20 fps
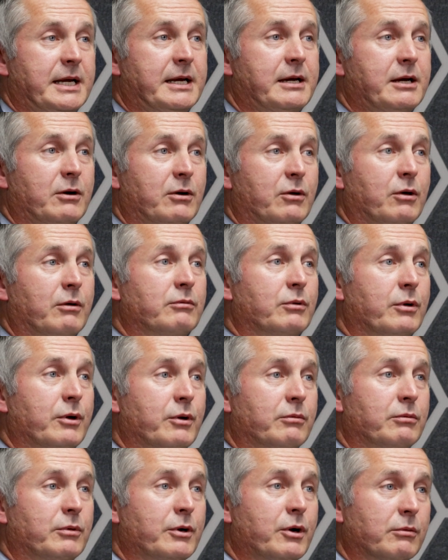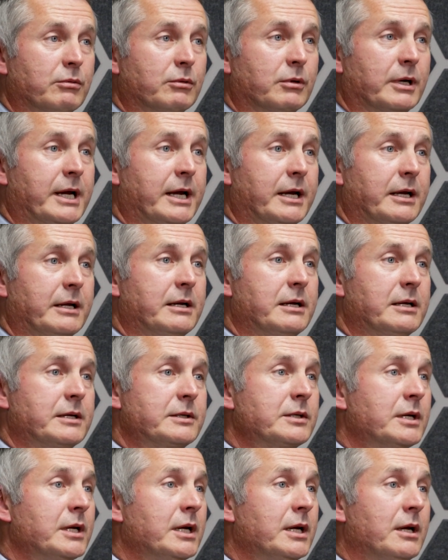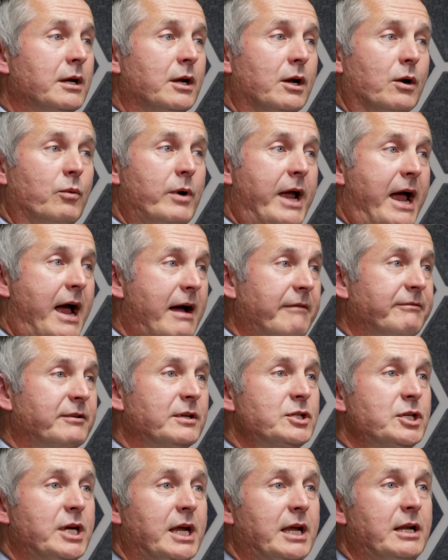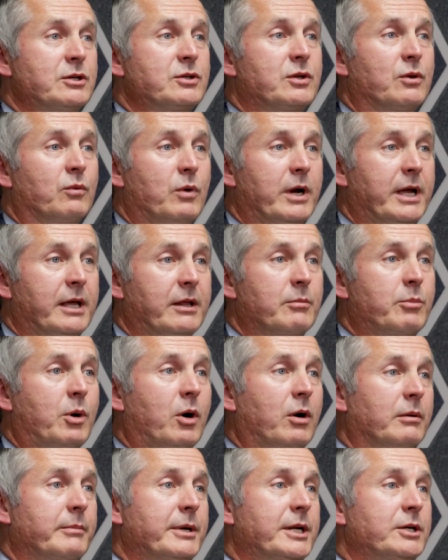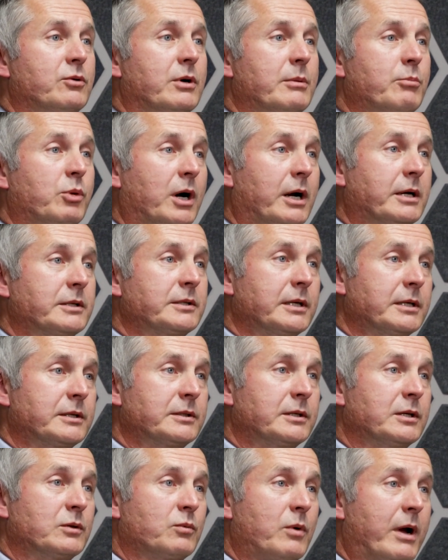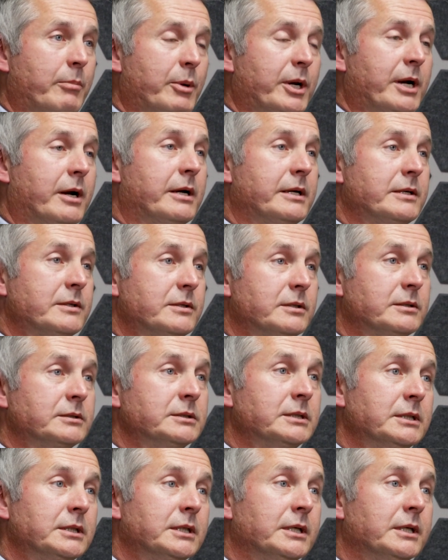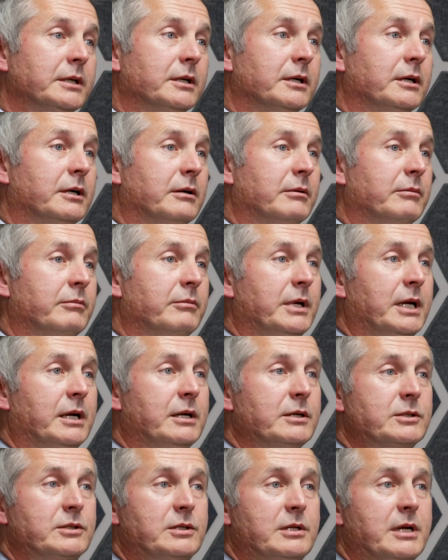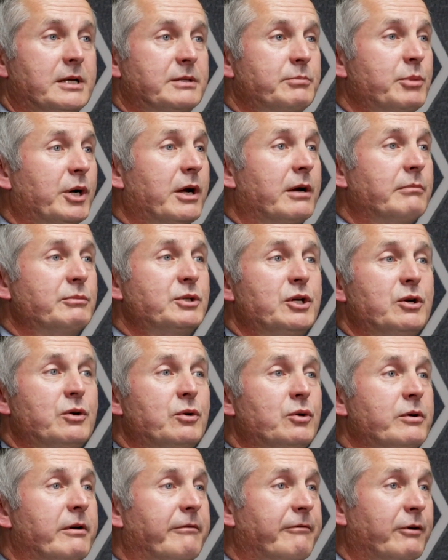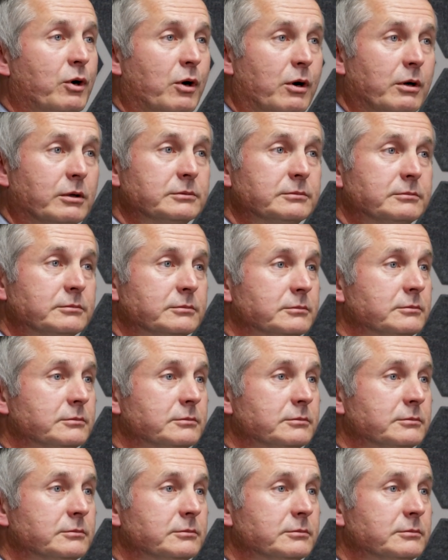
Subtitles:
I hear over and over and over again is we have to change the way the parliamentary process is weaponized. It has become too difficult.